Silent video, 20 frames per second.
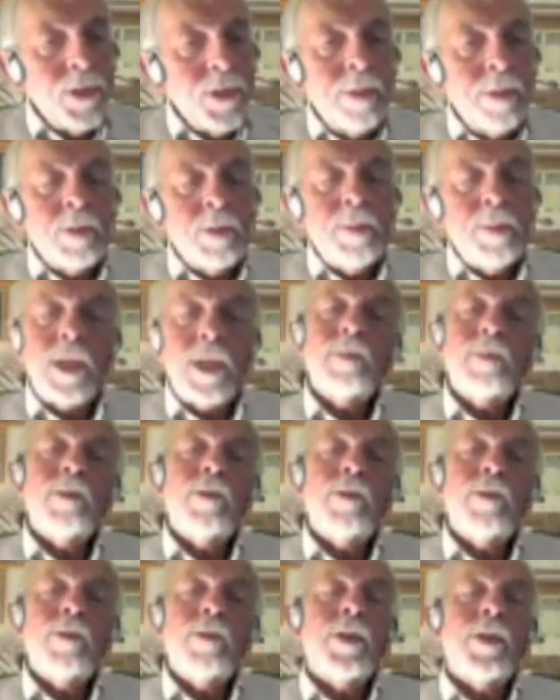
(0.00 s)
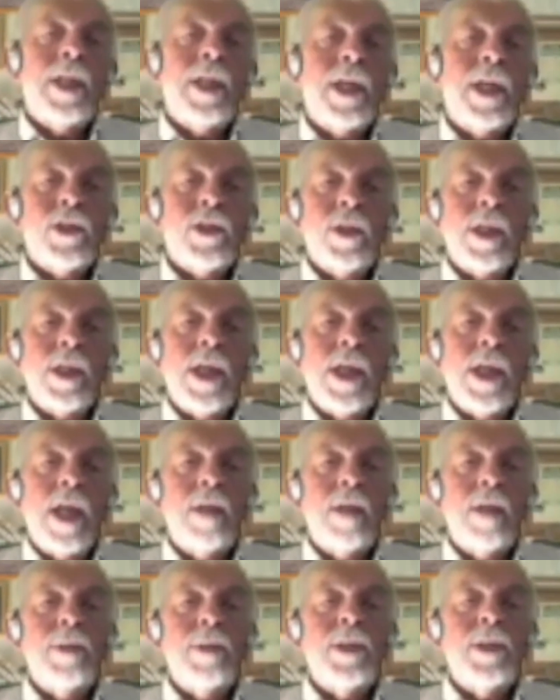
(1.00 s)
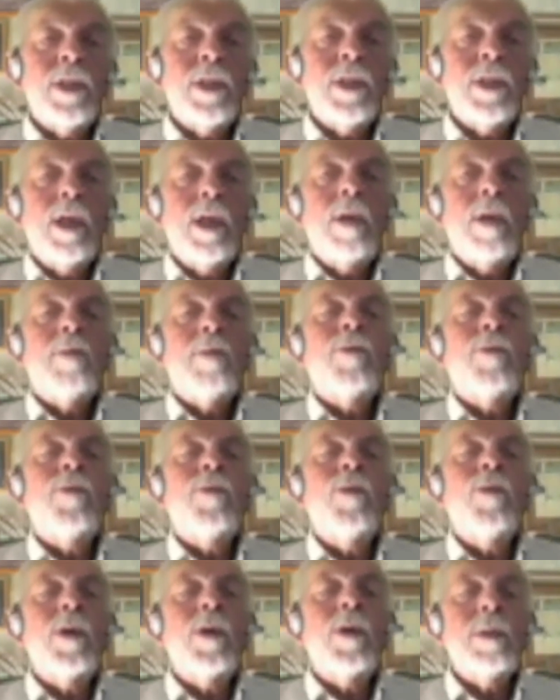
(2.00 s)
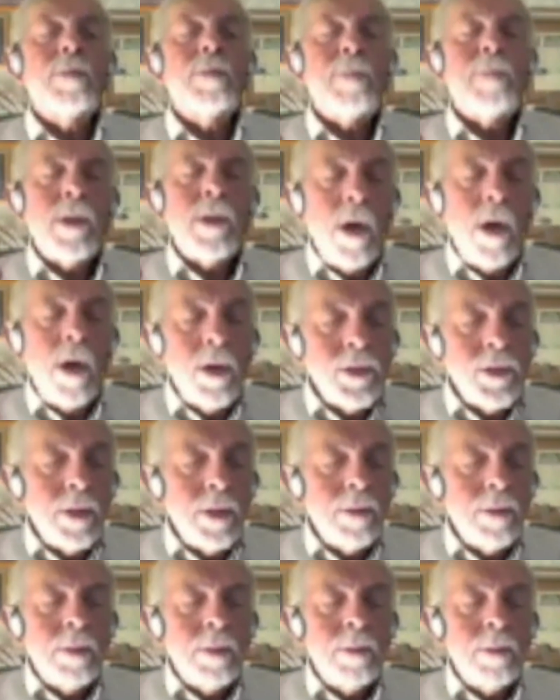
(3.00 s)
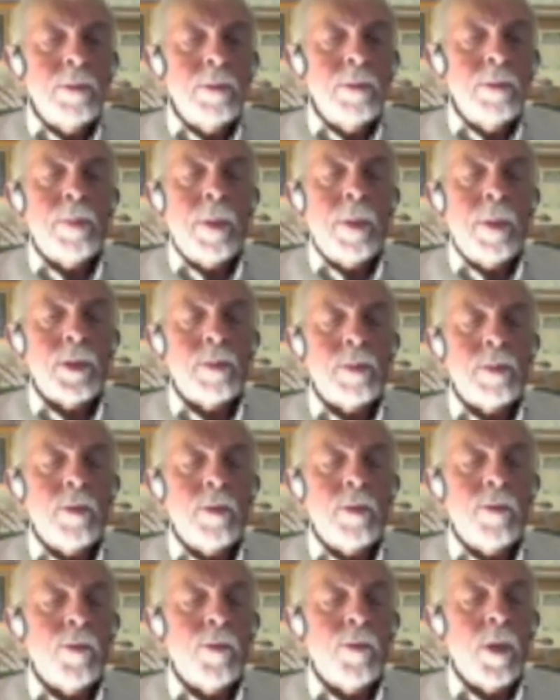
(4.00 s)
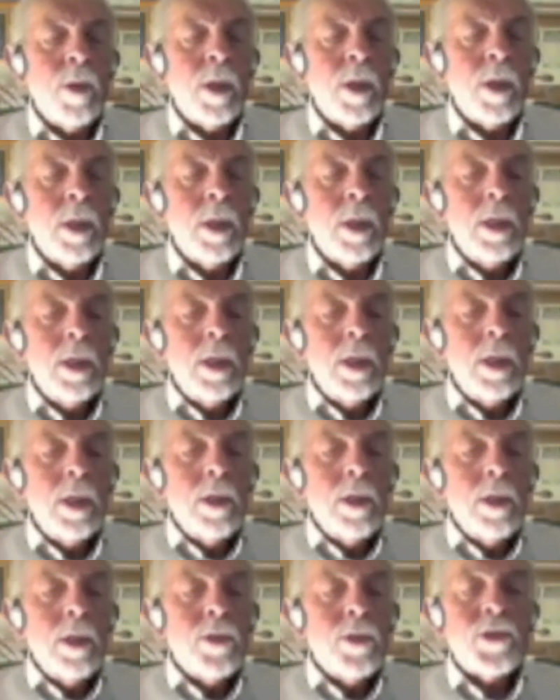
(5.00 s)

they're responsible for their national economies, because they're responsible for the